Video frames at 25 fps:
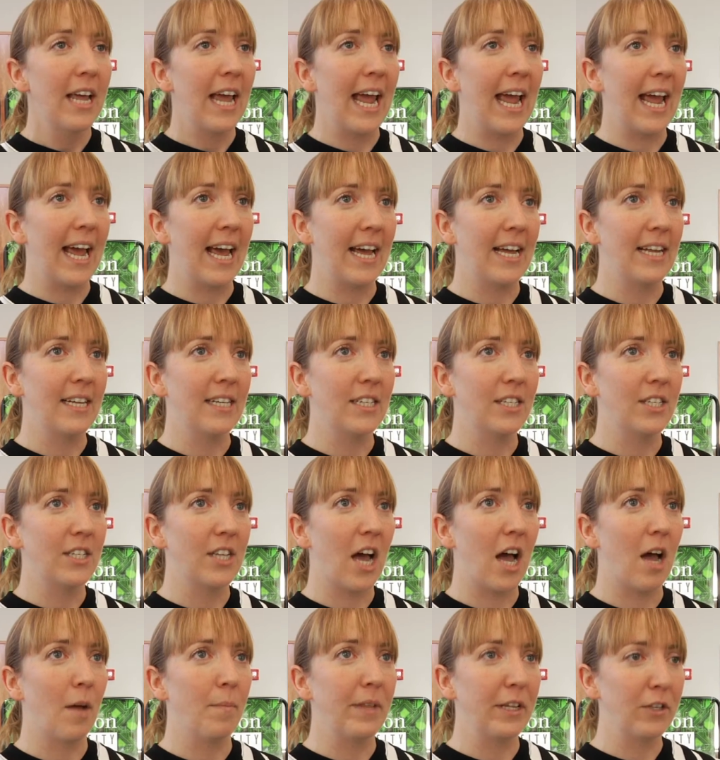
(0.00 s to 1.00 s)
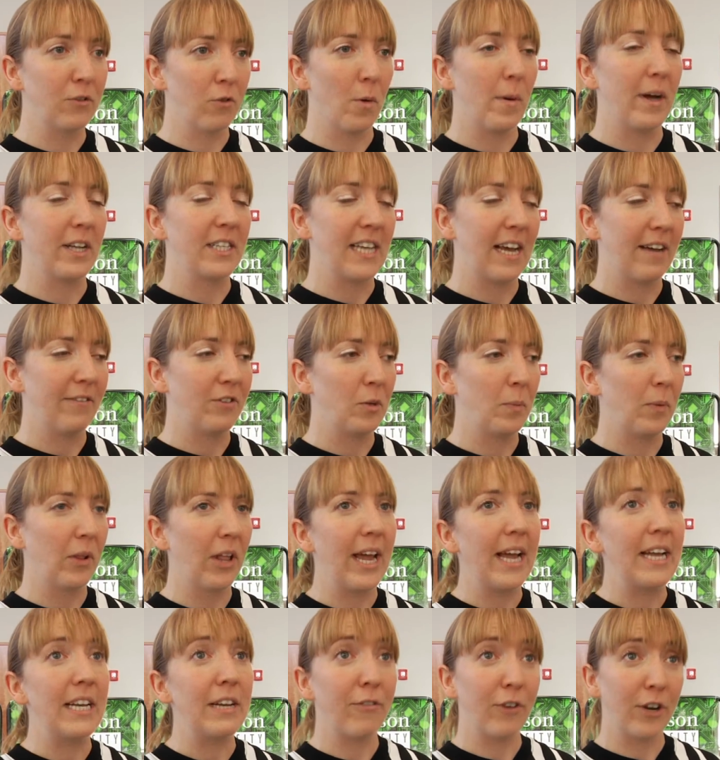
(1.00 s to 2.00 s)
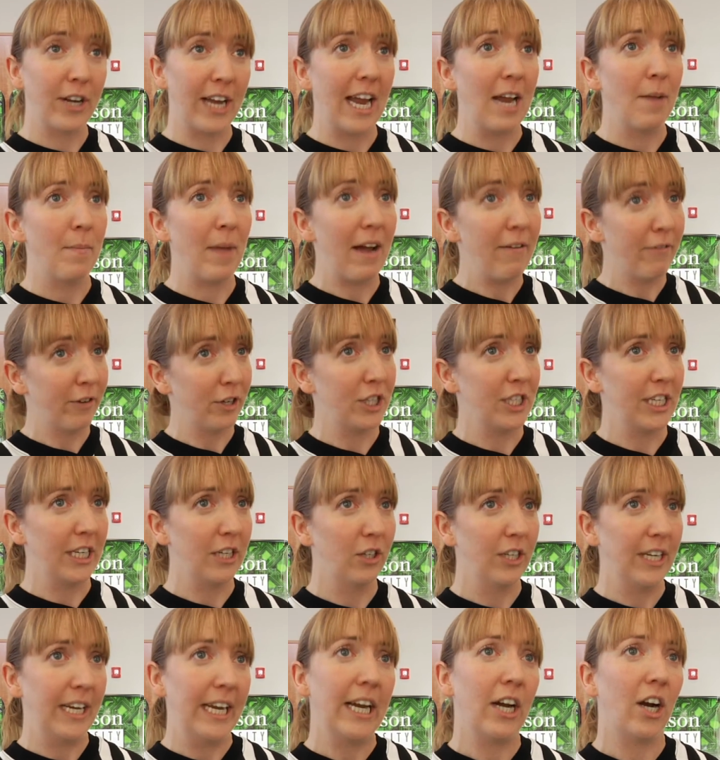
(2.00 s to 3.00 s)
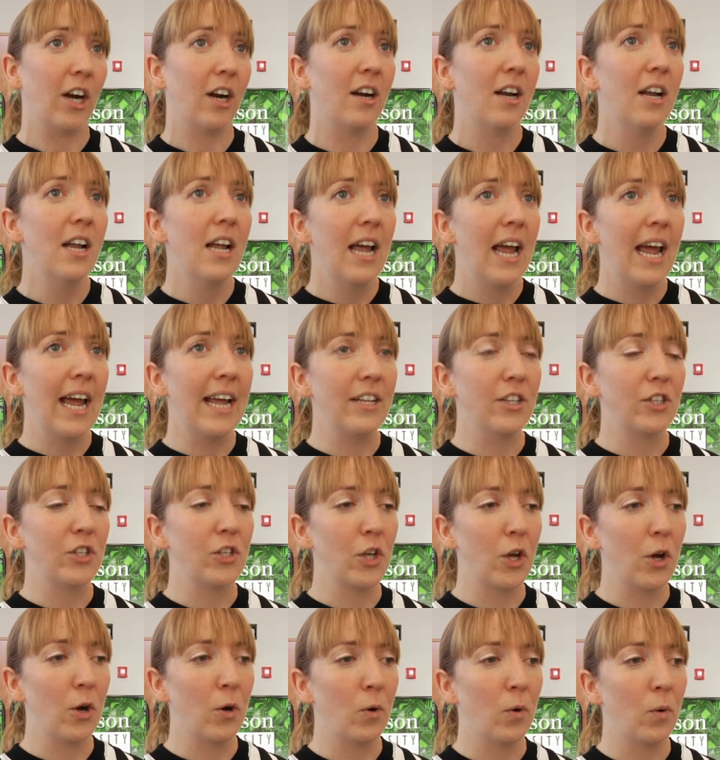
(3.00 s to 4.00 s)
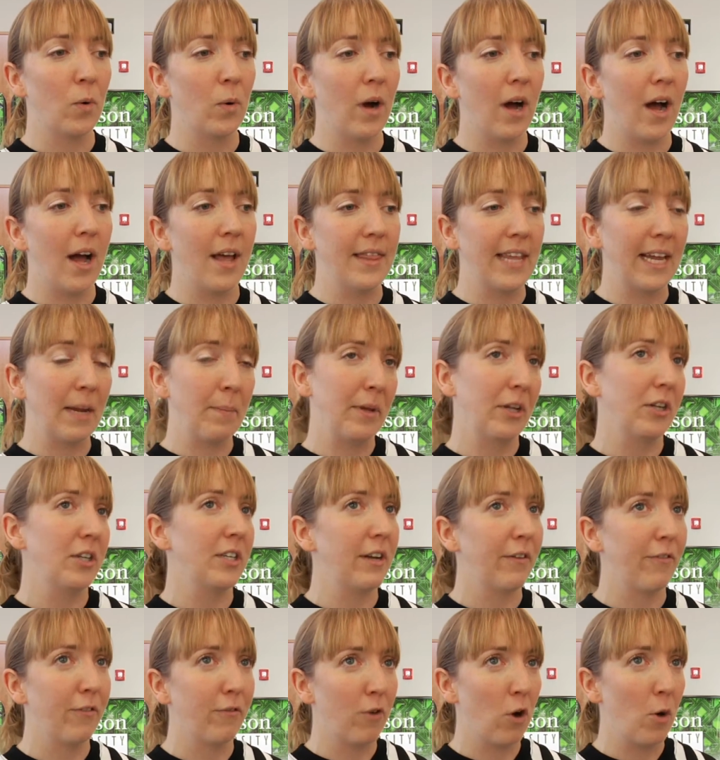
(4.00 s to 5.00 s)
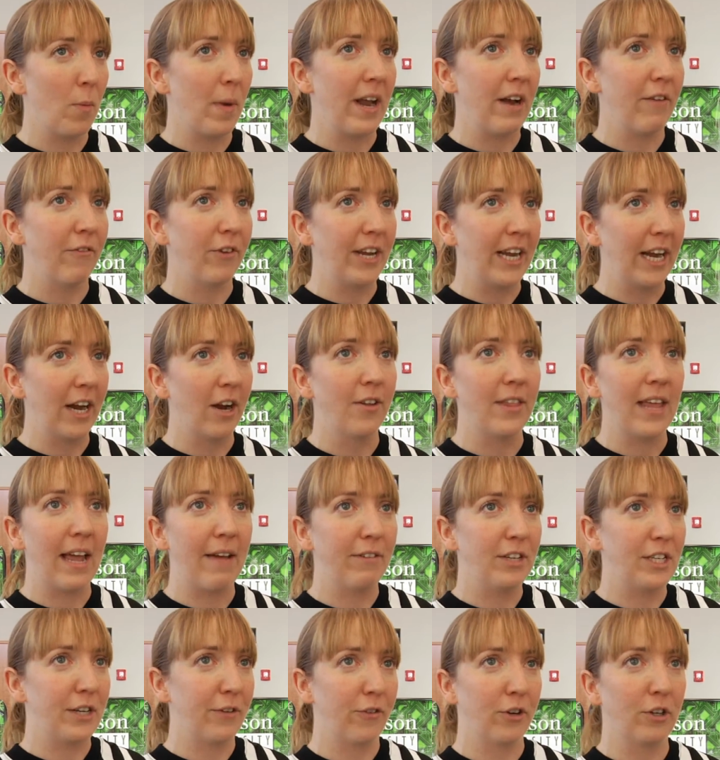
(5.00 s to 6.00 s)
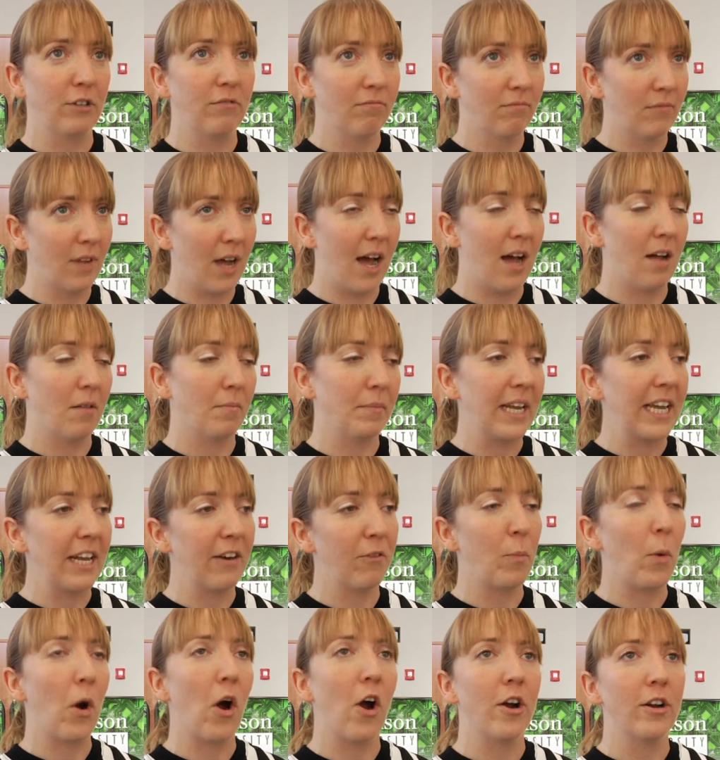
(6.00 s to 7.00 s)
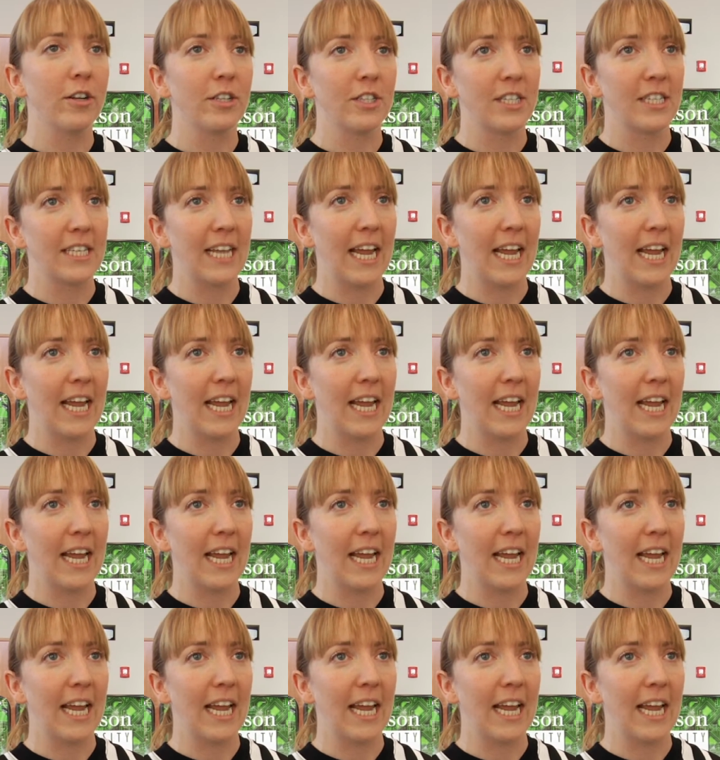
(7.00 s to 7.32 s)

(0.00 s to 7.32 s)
and um, these robots have to play a different game every single year. And so uh, they build a different robot every year, they have a different um, kit of parts,